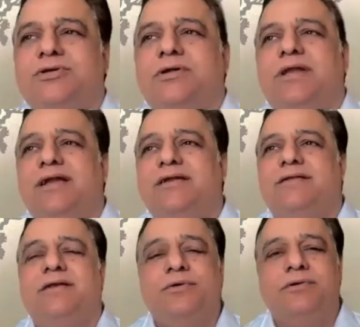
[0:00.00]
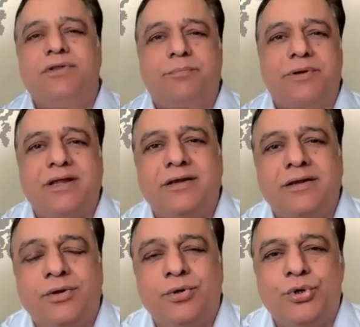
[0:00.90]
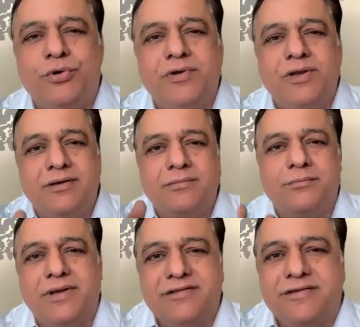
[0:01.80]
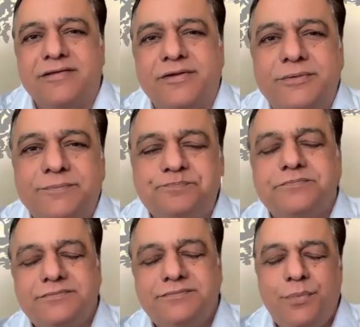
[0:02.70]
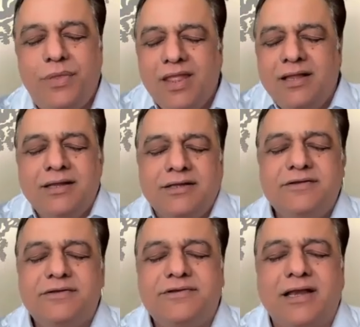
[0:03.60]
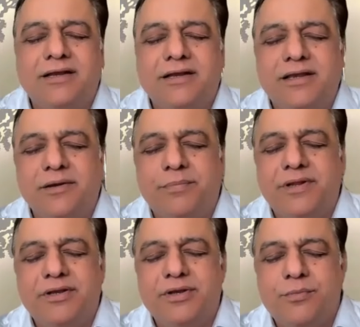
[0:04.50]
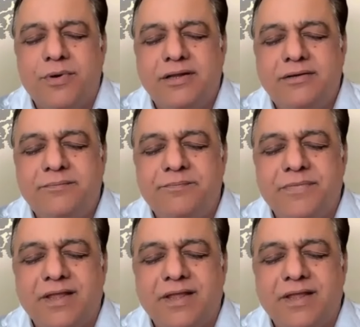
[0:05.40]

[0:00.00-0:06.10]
so let's do the prayer, you know, Guru will bless us, you know. So silently repeat in your mind,